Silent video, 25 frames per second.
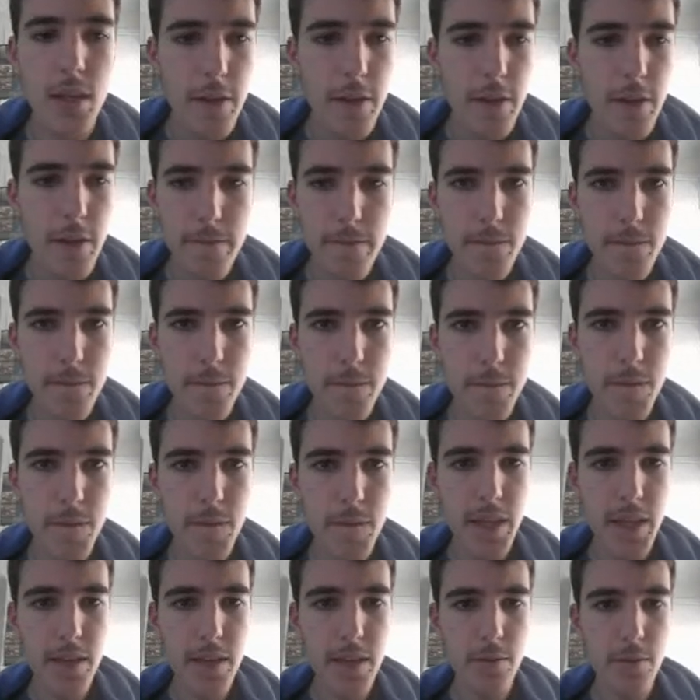
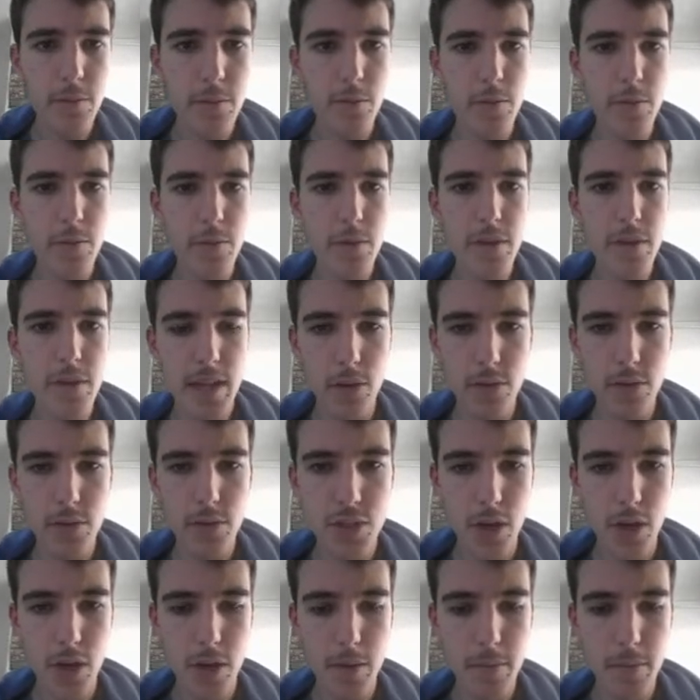Fleetwood on
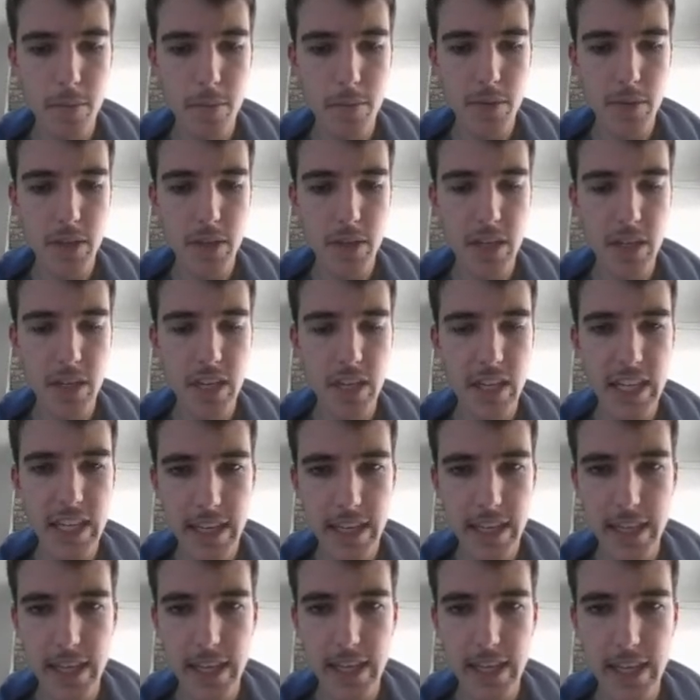top
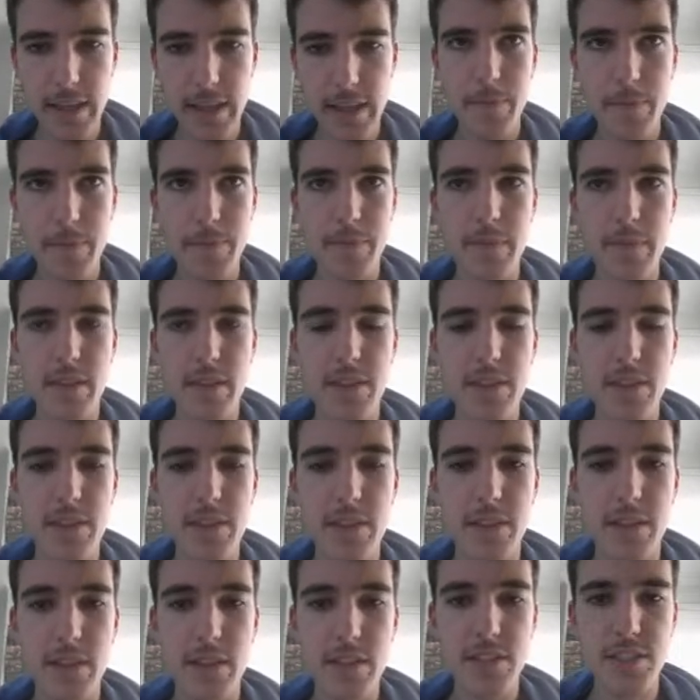clearly.
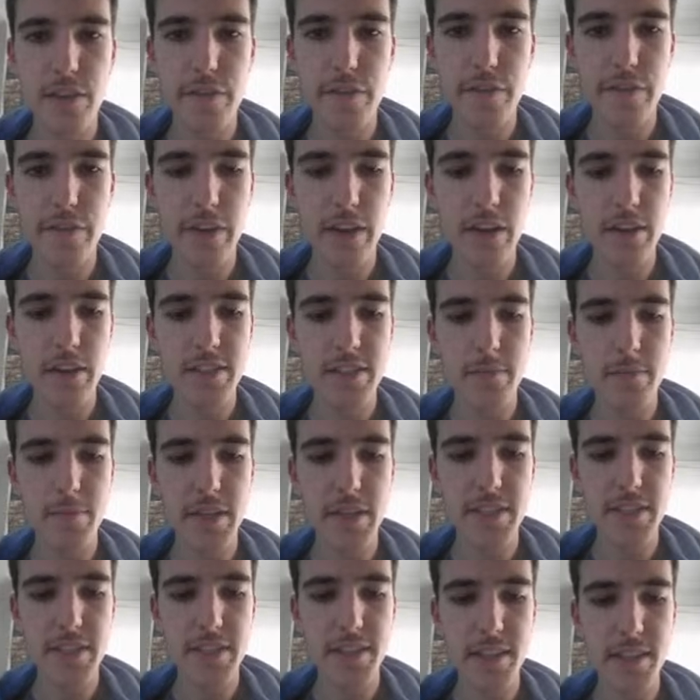So far it's the
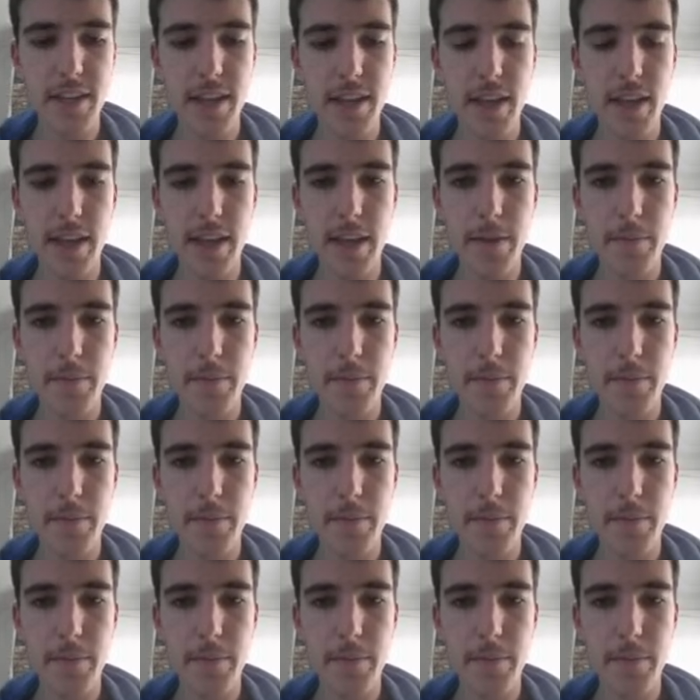best of the day.